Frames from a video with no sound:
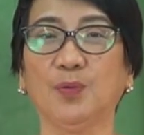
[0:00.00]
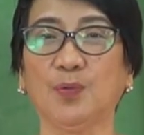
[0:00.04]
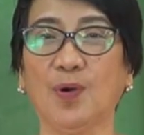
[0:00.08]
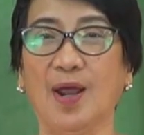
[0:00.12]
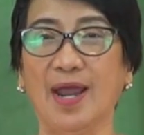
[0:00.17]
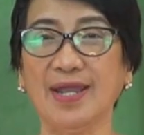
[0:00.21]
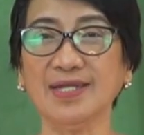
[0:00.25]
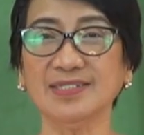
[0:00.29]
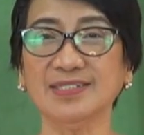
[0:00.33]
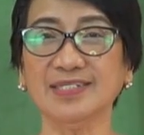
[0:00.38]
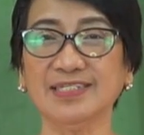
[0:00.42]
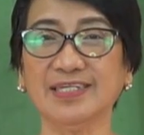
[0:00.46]

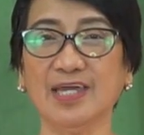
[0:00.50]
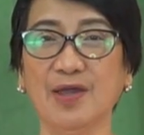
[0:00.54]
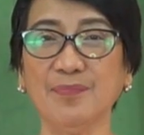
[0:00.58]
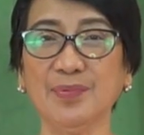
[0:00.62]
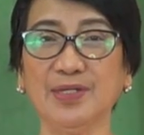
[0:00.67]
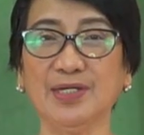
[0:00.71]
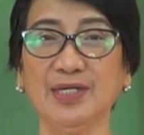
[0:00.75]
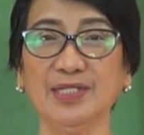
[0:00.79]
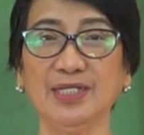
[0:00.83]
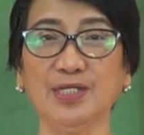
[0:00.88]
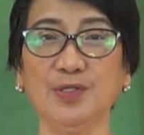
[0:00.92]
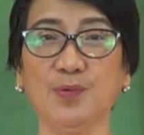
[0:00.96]
Write the
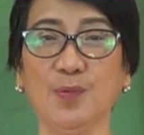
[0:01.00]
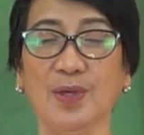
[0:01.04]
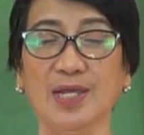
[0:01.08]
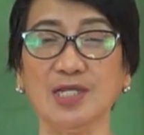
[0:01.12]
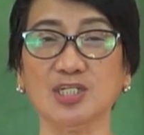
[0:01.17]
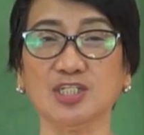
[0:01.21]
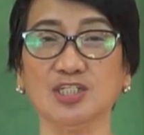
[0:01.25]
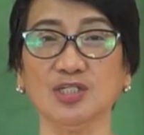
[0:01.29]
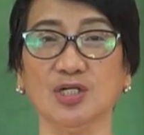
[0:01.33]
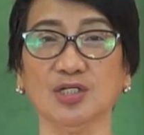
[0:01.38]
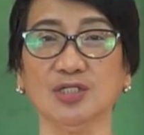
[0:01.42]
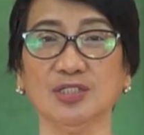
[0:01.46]
chemical
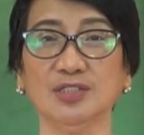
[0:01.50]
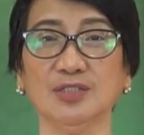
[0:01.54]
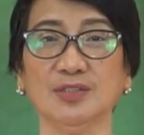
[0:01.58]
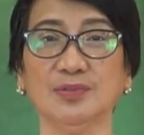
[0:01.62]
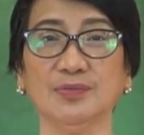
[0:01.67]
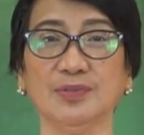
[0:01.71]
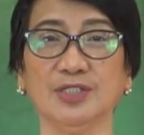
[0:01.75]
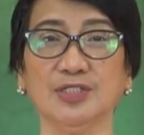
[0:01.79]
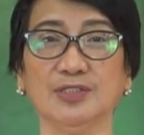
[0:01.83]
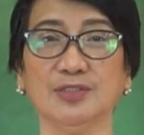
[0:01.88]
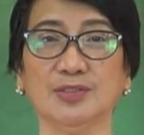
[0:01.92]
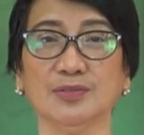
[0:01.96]

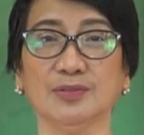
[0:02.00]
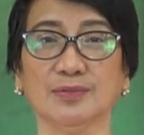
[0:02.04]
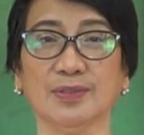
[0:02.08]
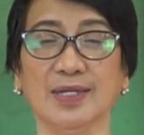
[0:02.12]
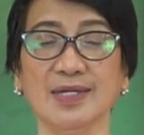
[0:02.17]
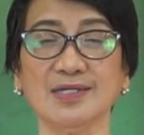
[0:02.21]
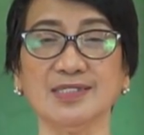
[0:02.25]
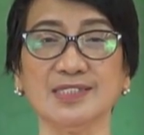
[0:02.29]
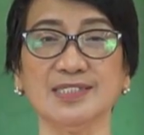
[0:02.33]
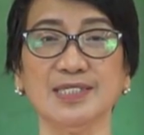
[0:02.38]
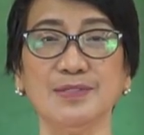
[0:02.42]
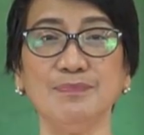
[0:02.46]
equation with
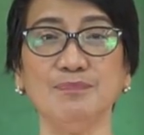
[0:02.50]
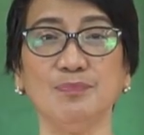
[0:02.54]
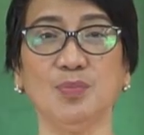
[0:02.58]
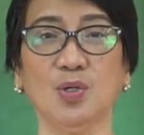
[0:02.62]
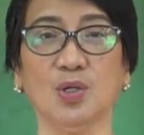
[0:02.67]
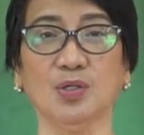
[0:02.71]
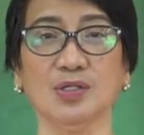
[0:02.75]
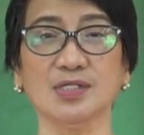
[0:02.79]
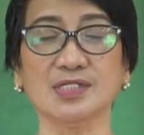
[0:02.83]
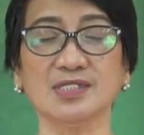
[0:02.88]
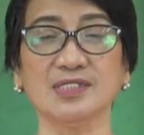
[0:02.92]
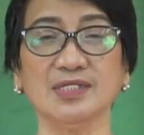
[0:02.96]
correct
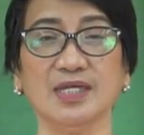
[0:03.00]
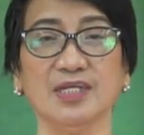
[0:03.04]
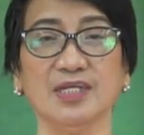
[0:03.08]
symbols